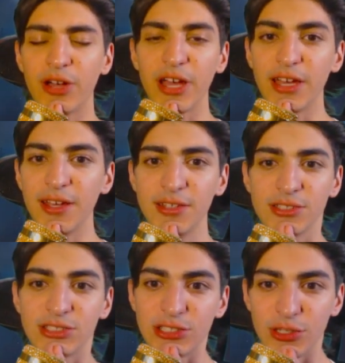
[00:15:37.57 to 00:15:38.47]
okay,
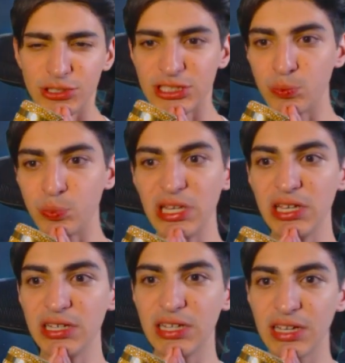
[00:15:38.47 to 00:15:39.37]
so
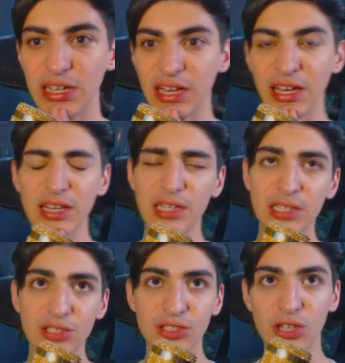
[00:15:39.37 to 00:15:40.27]
Sabine
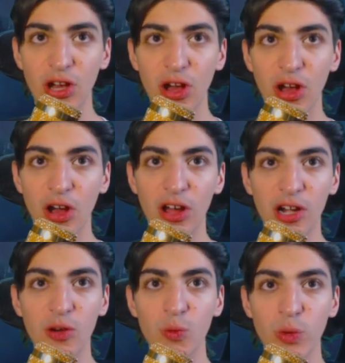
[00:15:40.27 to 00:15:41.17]
is on
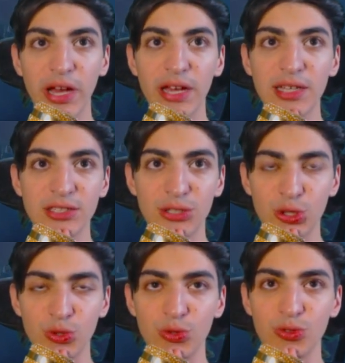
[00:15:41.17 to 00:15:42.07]
her way
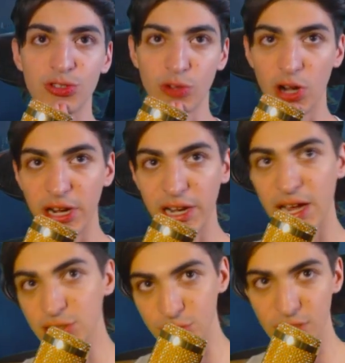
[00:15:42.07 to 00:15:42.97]
to Thrawn and
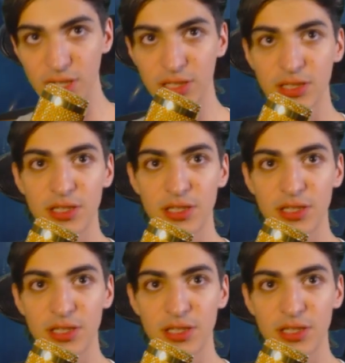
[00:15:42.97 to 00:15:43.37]
Ezra,